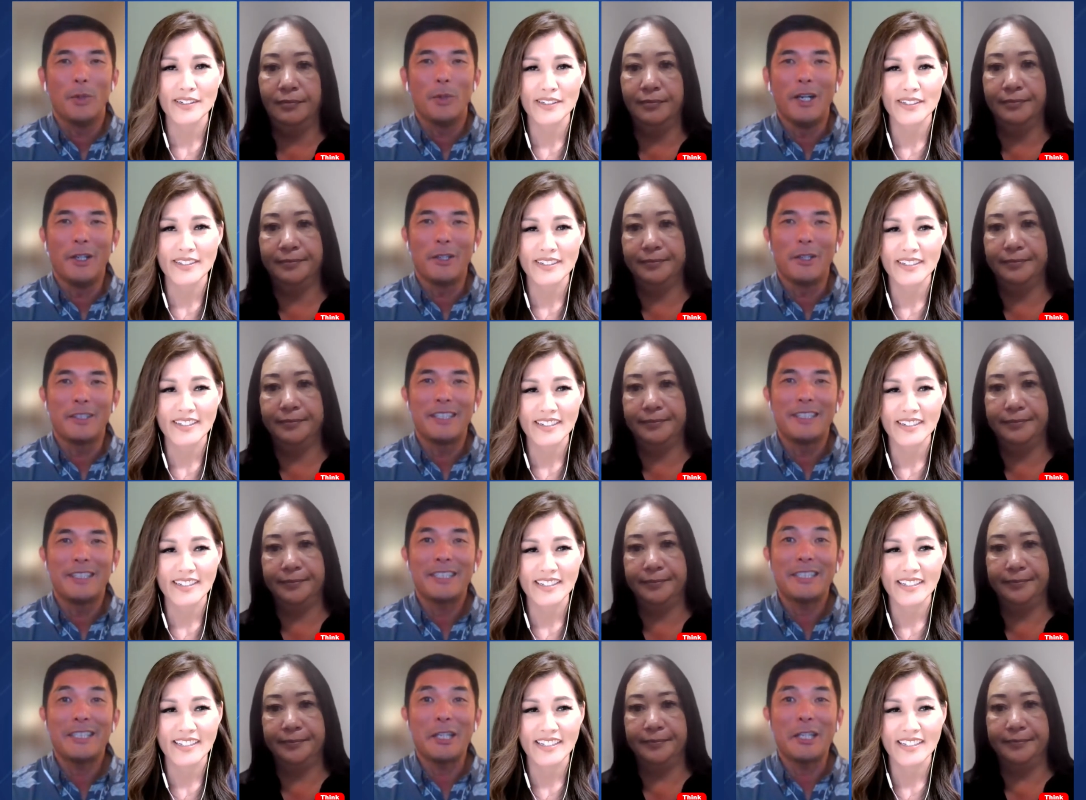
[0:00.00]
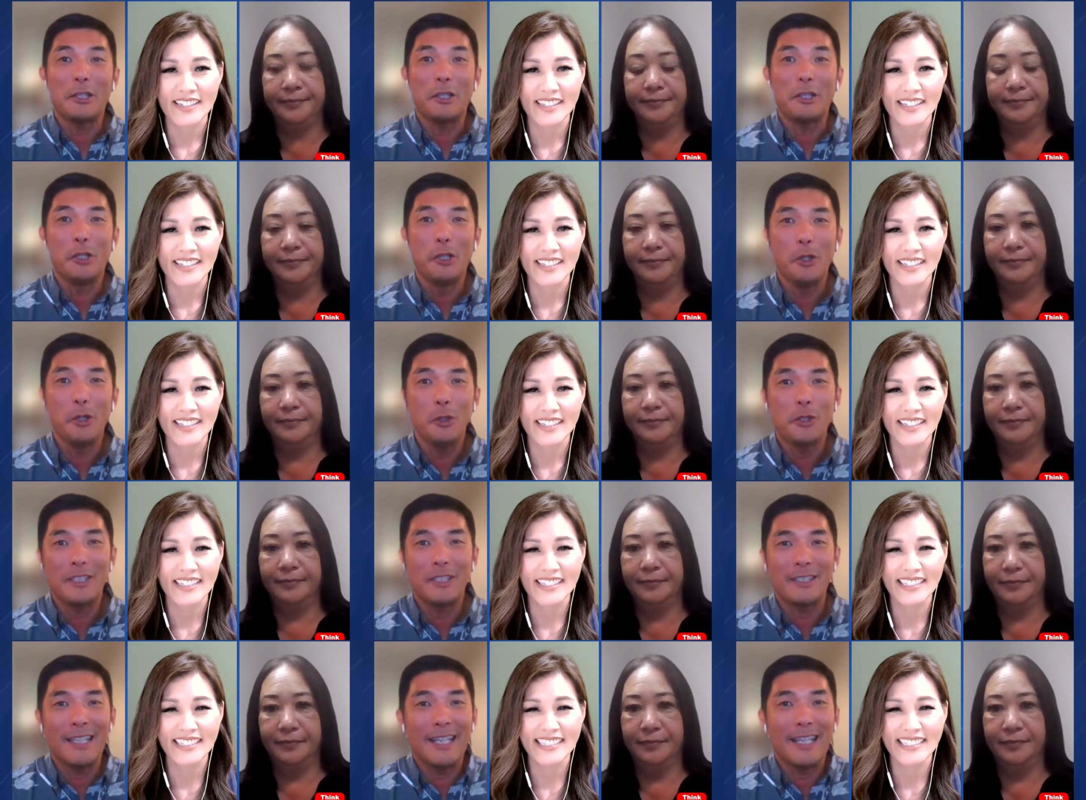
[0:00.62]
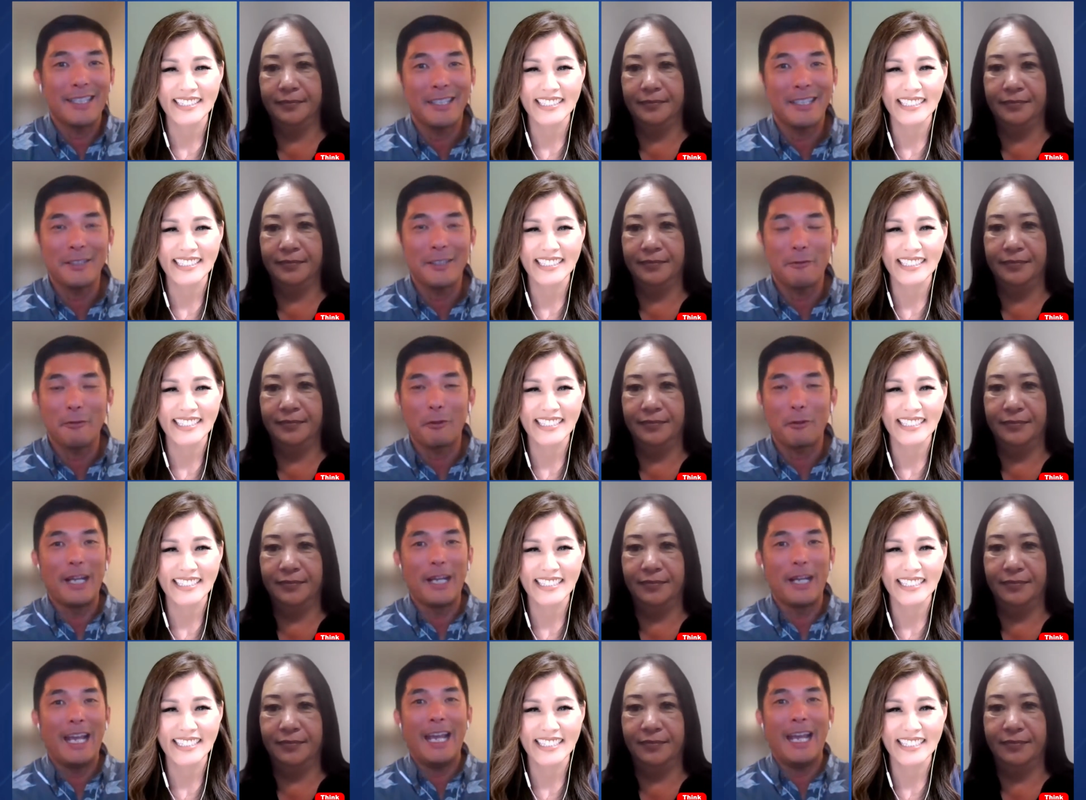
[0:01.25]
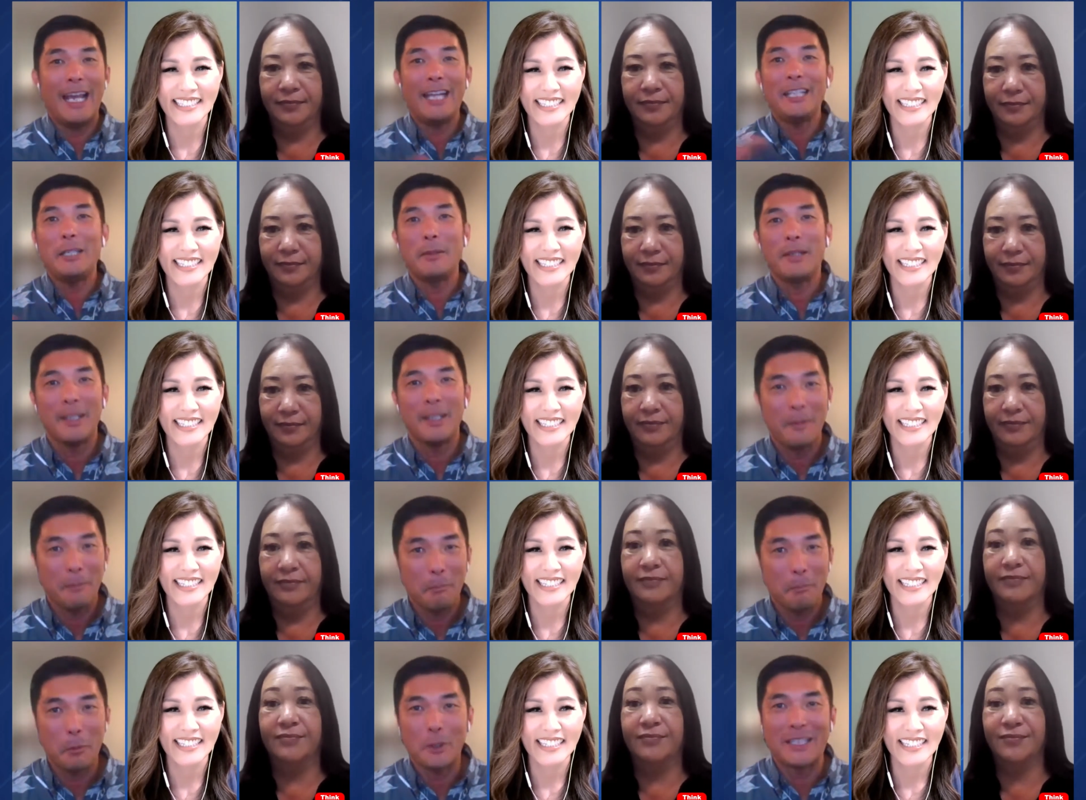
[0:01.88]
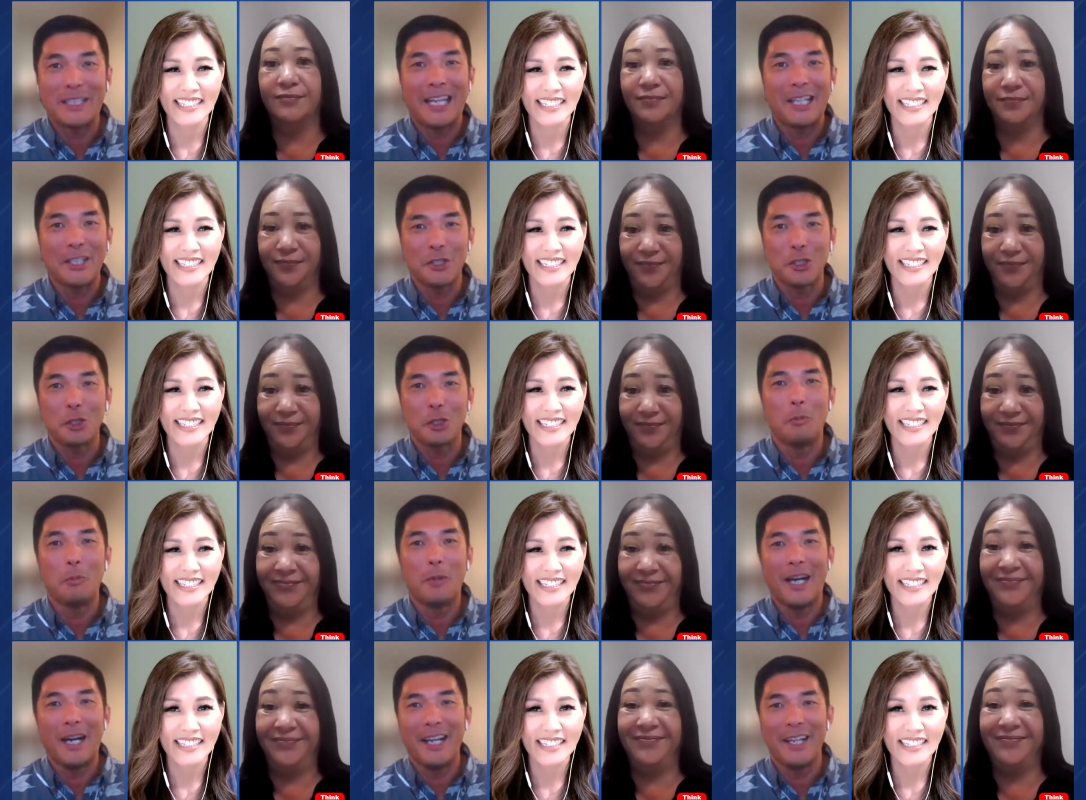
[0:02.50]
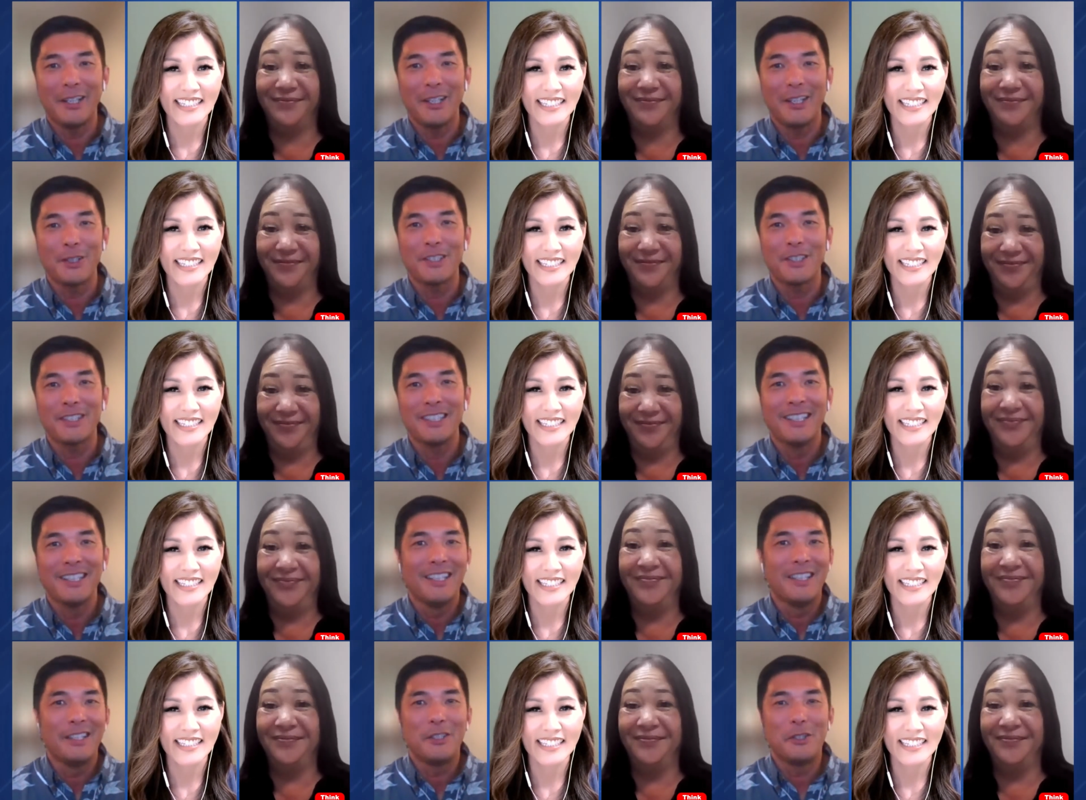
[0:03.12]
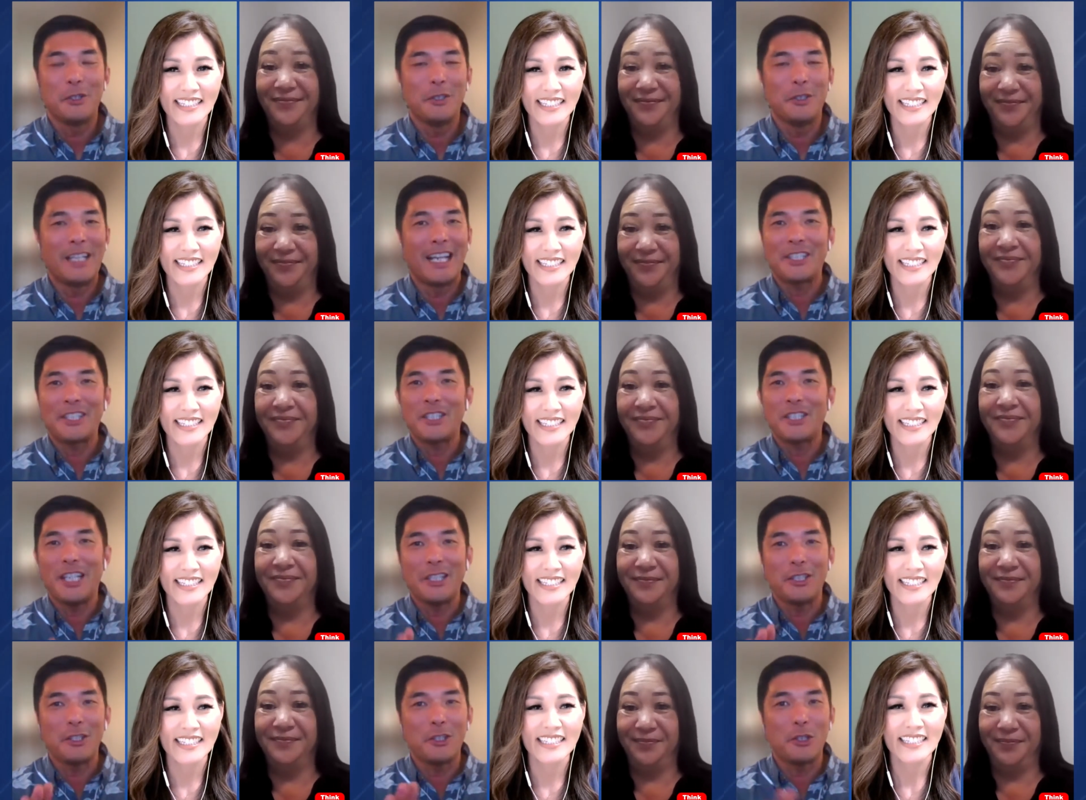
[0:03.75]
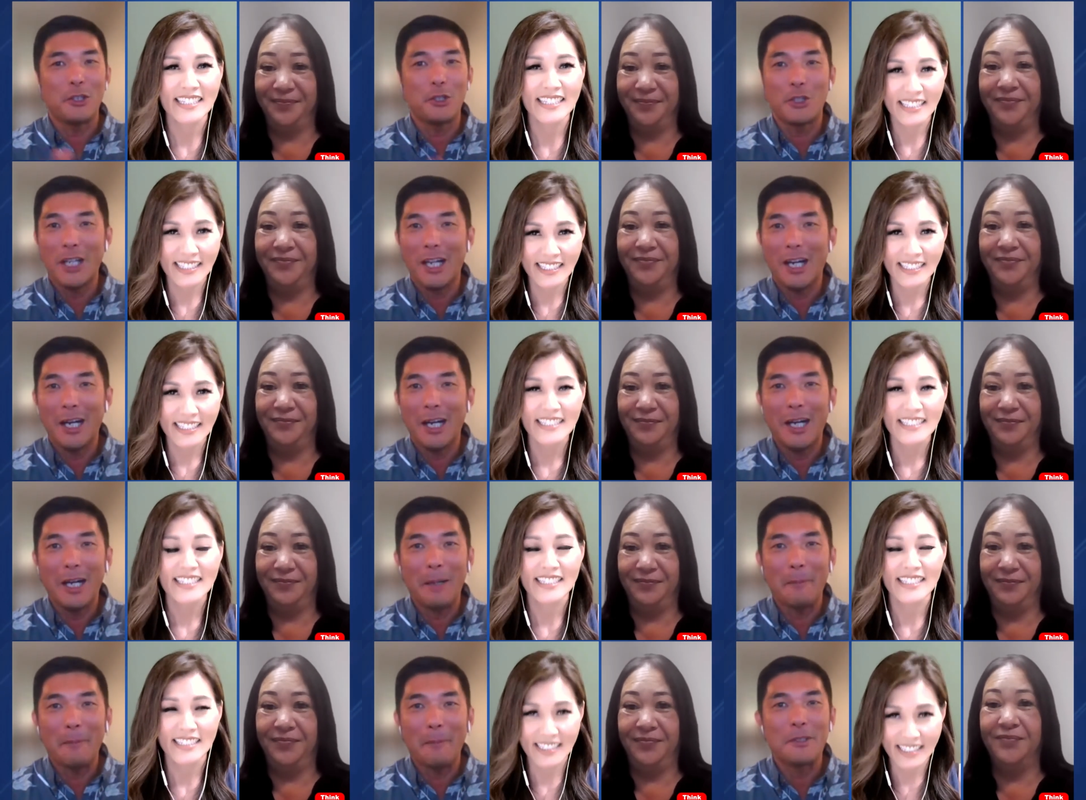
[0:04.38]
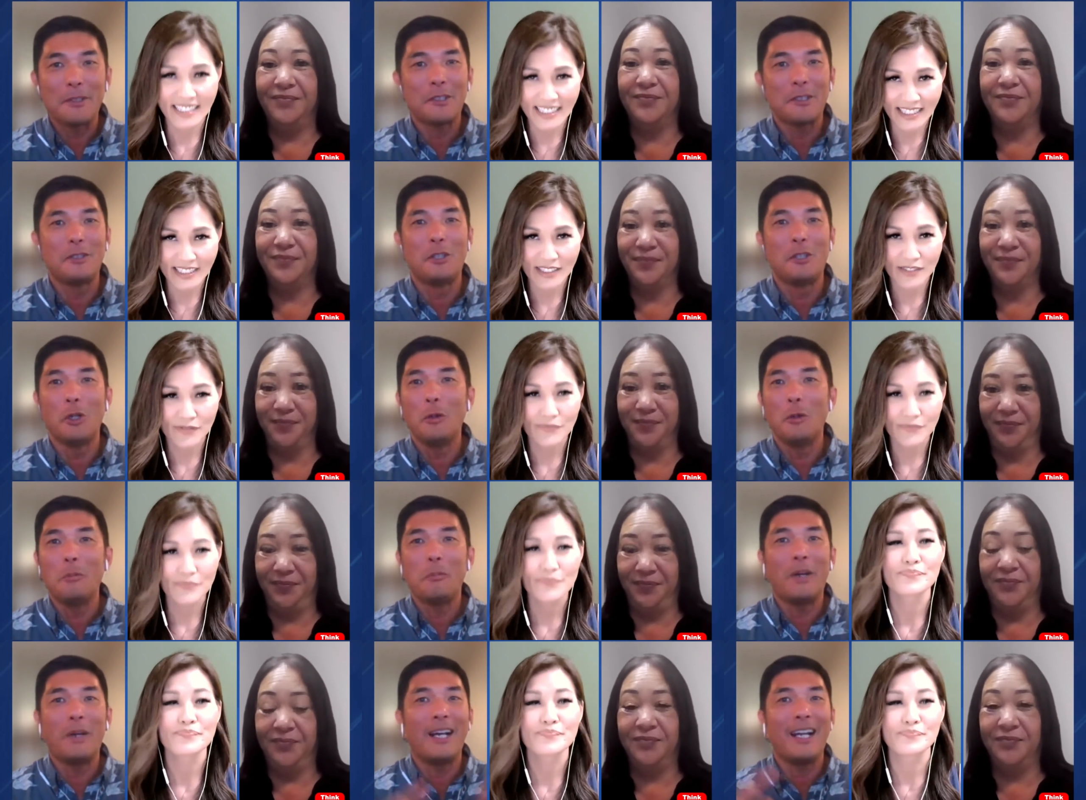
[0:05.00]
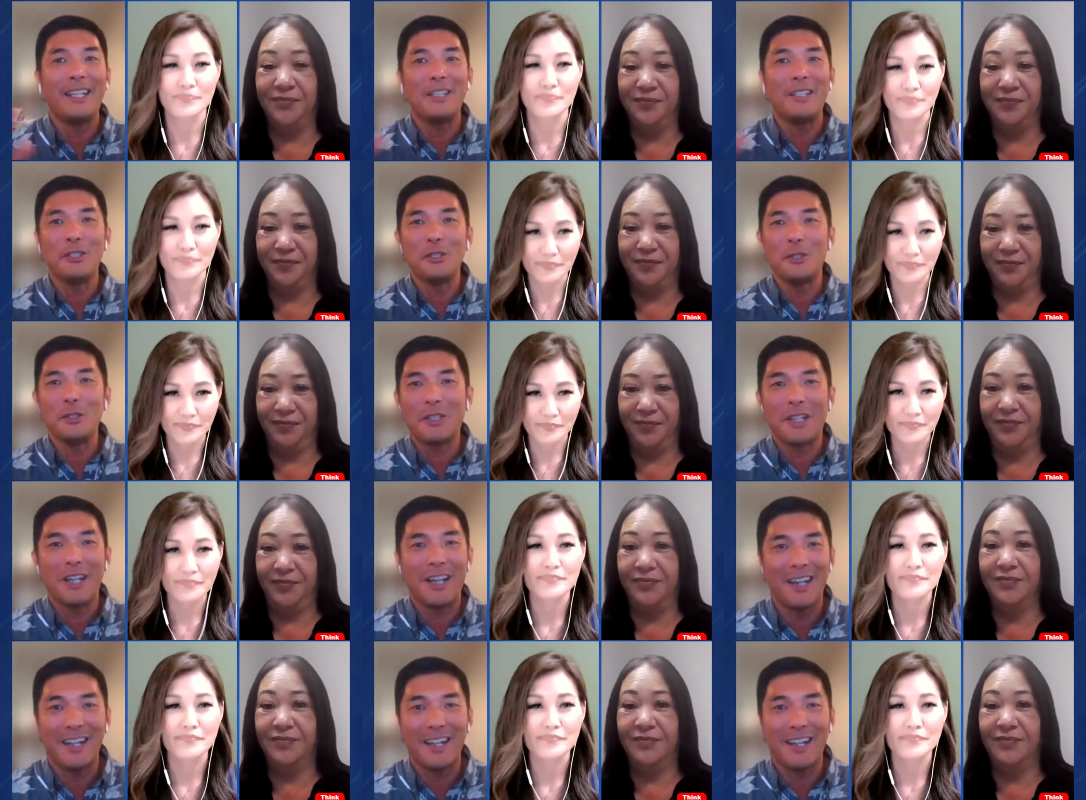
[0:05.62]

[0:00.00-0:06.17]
Speaker 1: Wow, this is a huge lesson for any potential buyers. Do not change jobs, don't buy new